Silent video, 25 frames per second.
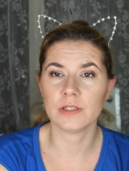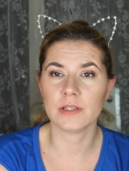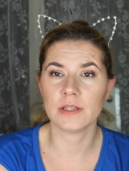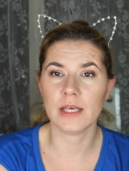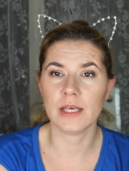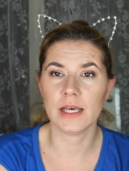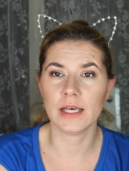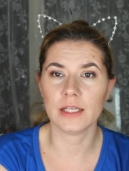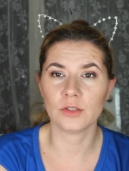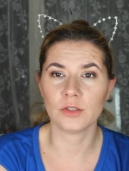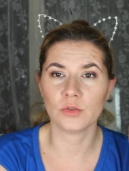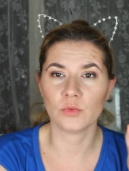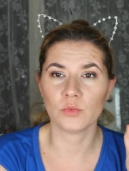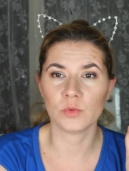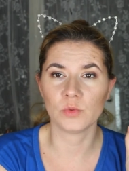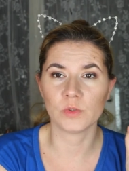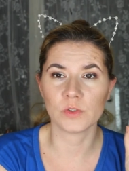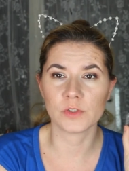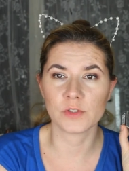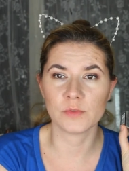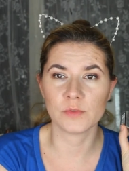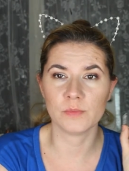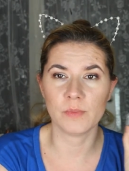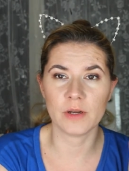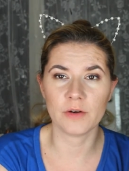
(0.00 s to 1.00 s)
that
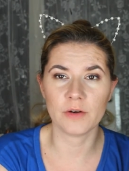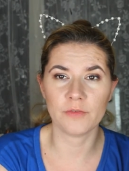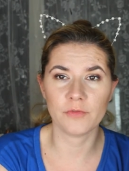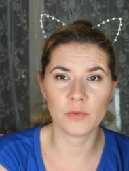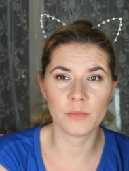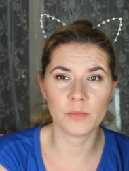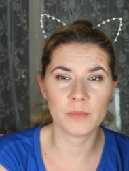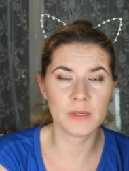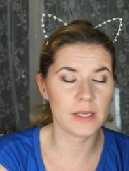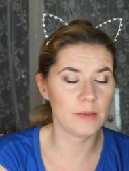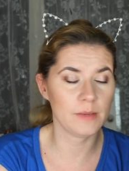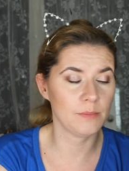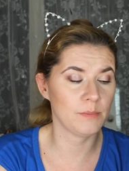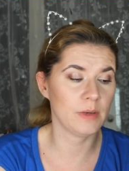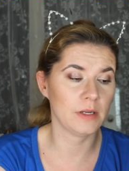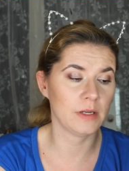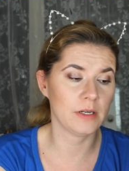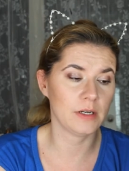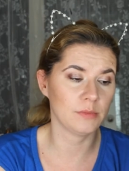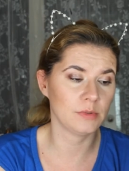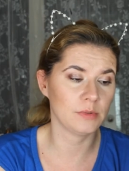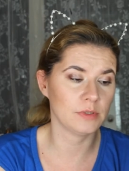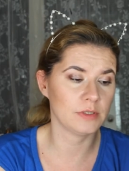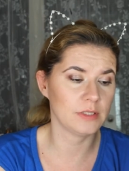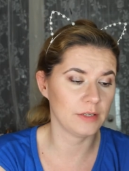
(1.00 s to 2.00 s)
works better for me but
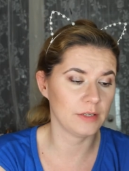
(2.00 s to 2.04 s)
I would